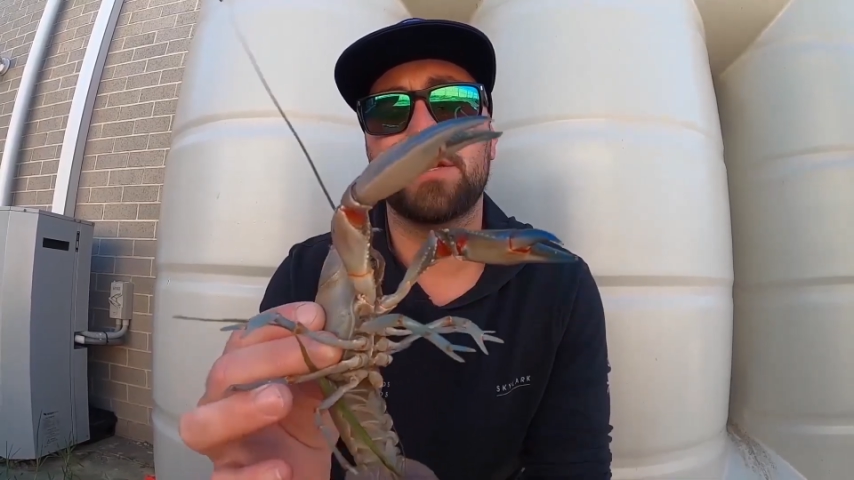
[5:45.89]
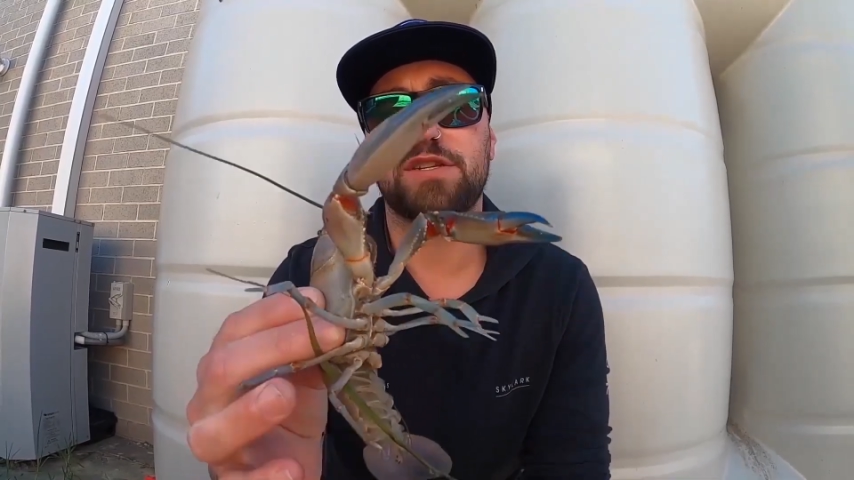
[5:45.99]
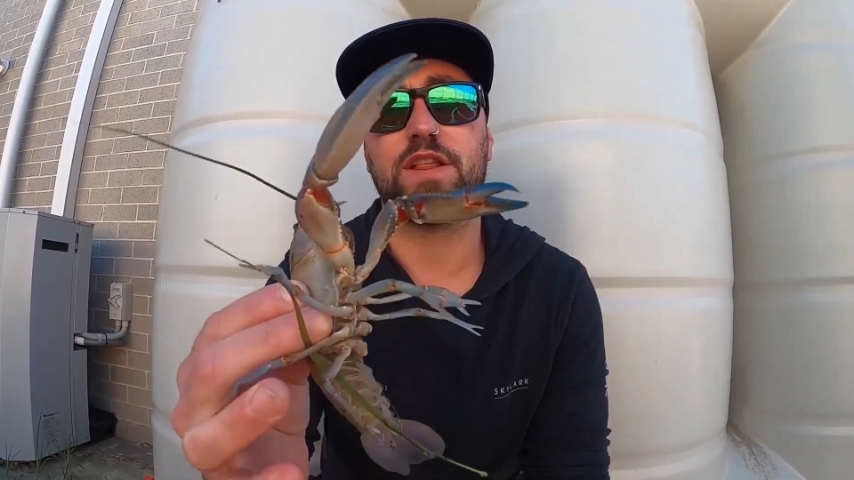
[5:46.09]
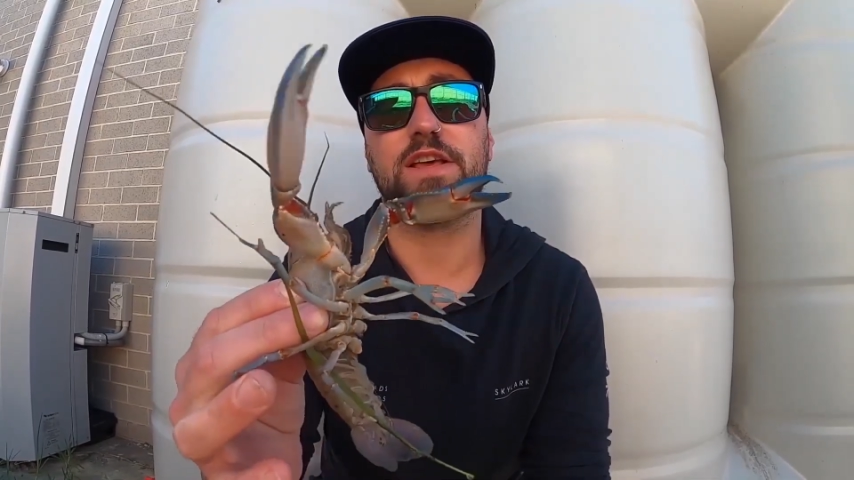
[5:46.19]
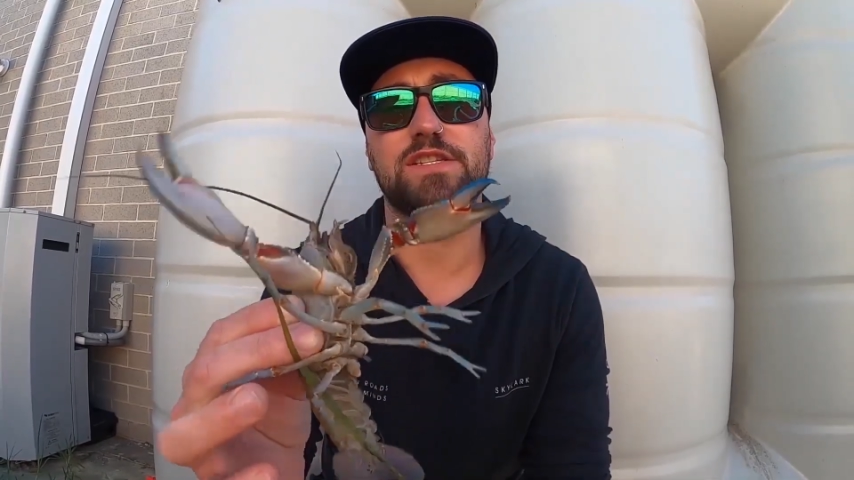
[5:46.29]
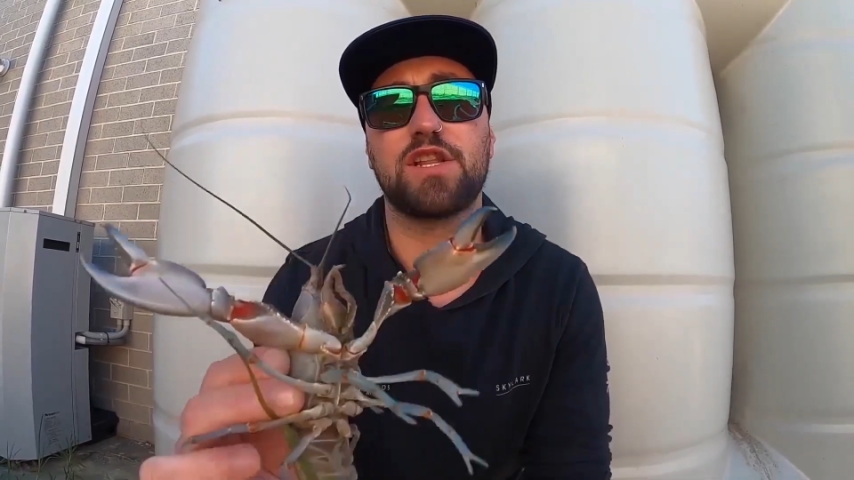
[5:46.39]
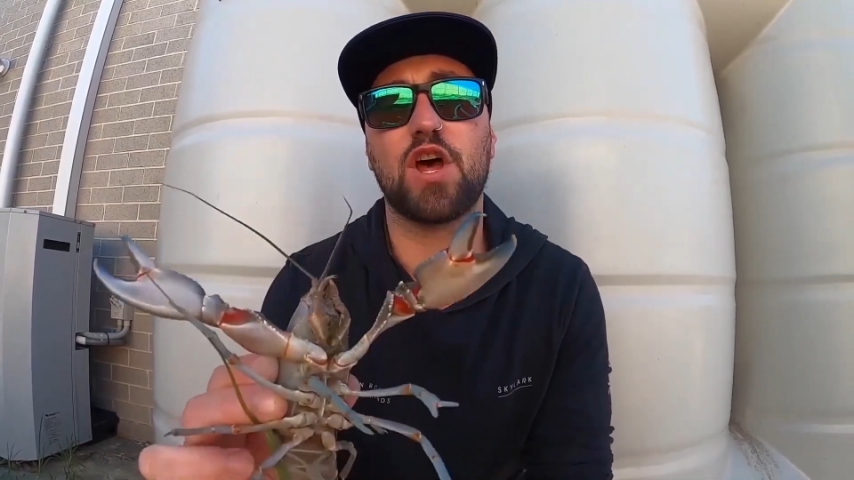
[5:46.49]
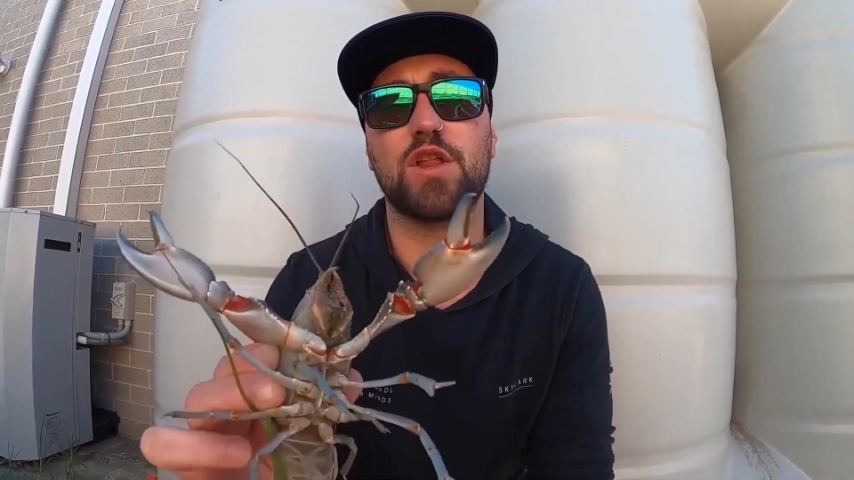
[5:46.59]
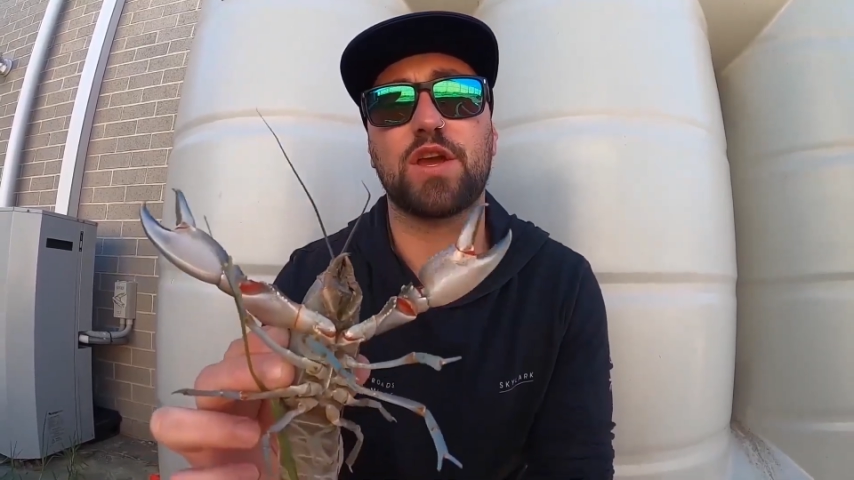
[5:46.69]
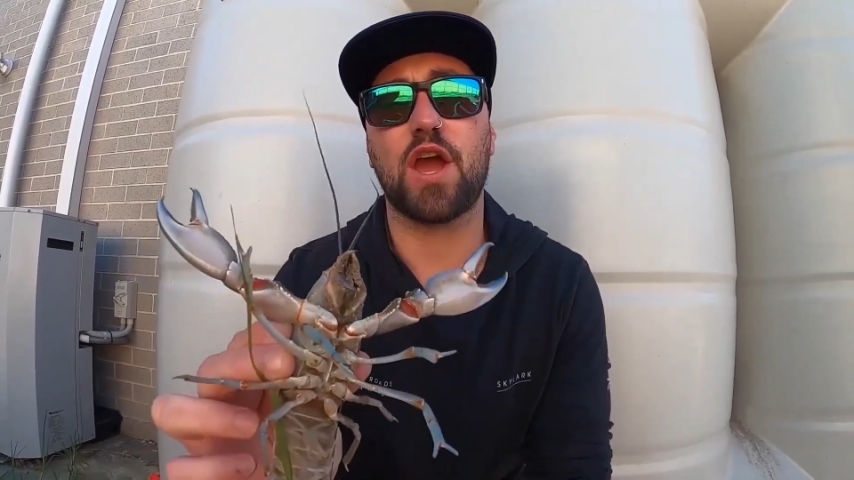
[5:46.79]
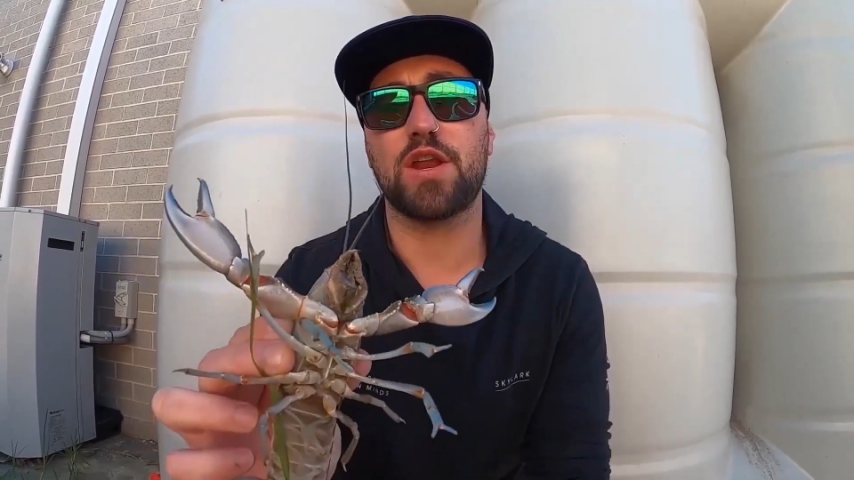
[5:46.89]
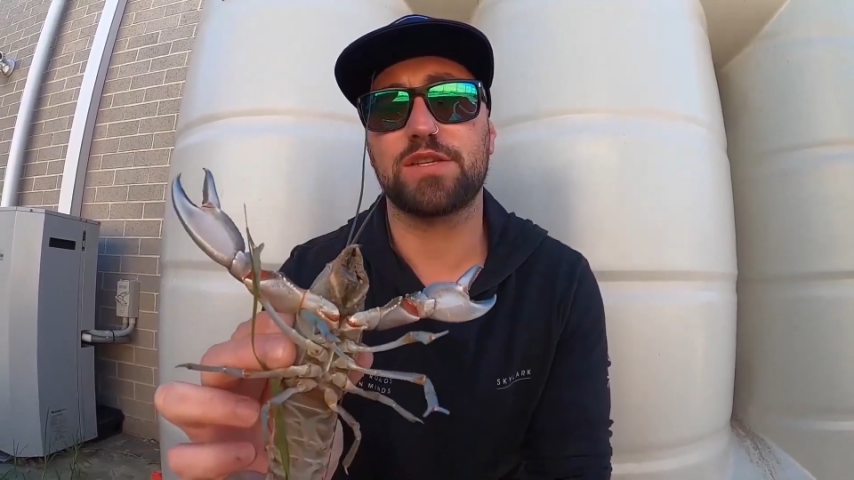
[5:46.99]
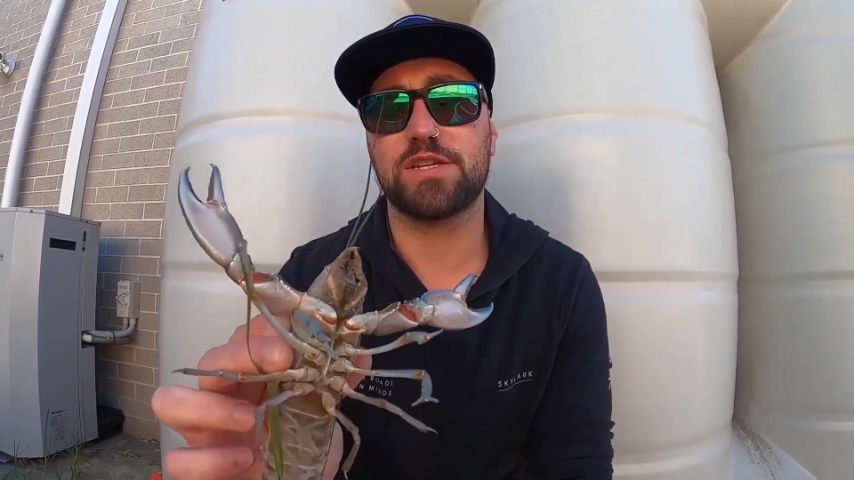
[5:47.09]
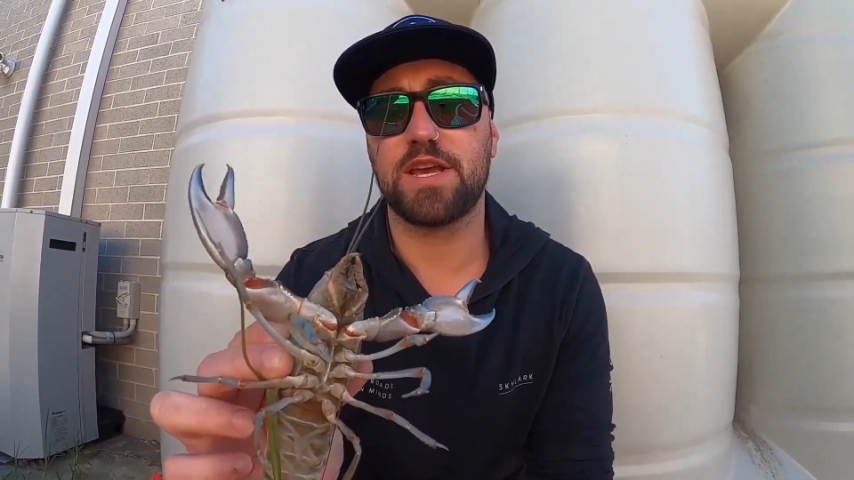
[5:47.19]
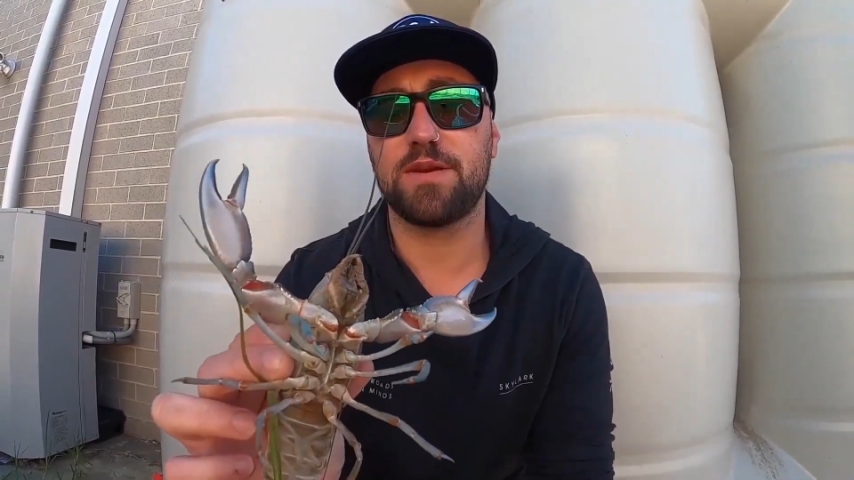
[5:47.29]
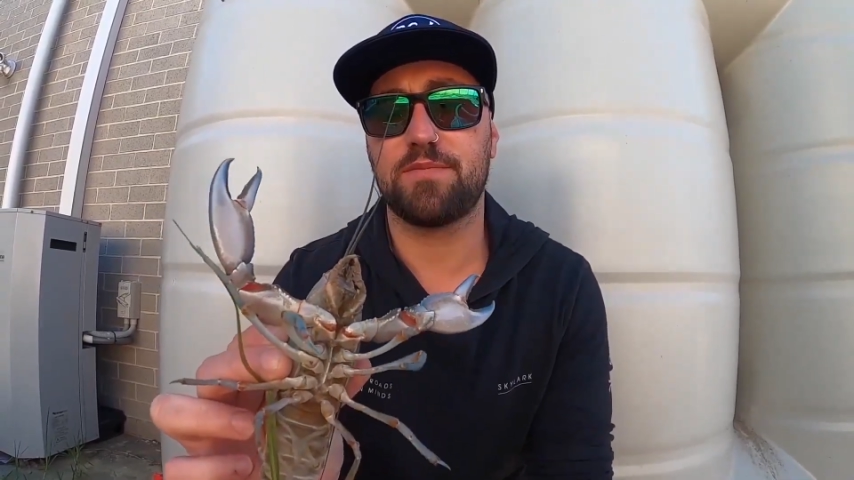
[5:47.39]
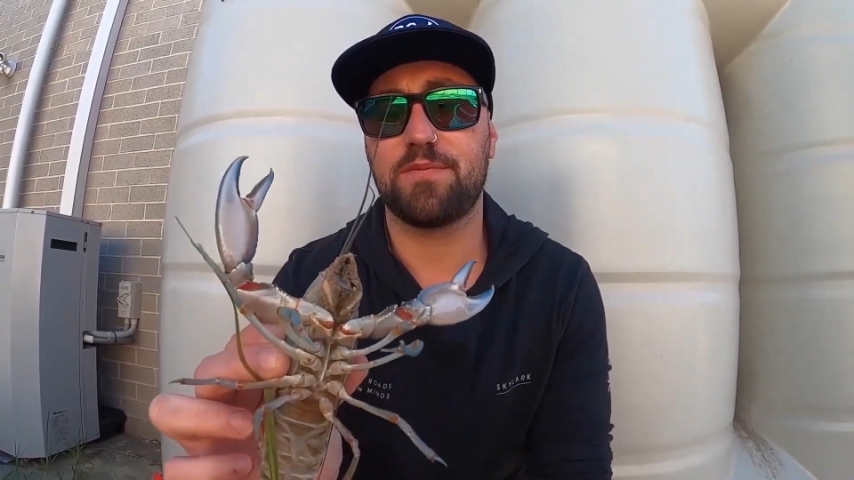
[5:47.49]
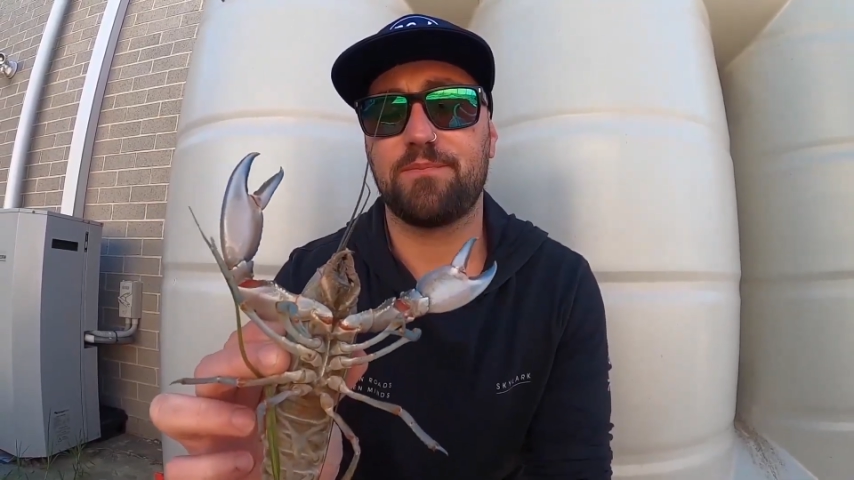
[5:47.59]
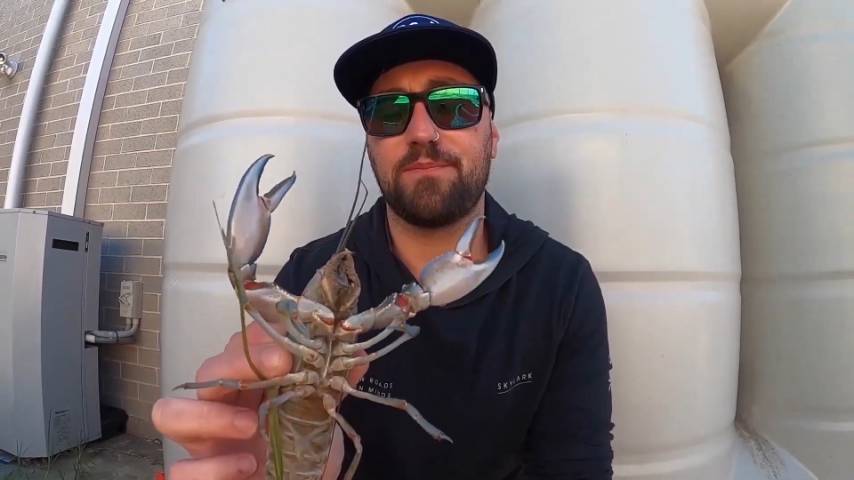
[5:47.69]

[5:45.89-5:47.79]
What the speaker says: so they slowly go to sleep,